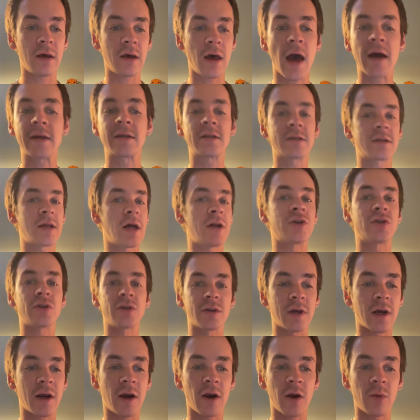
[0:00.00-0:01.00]
existential
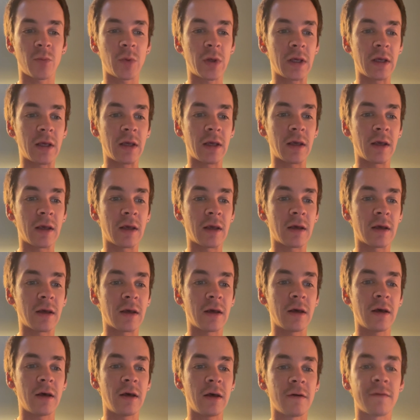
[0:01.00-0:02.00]
therapy,
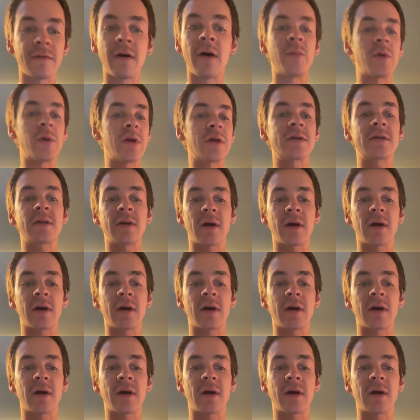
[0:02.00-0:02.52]
feminist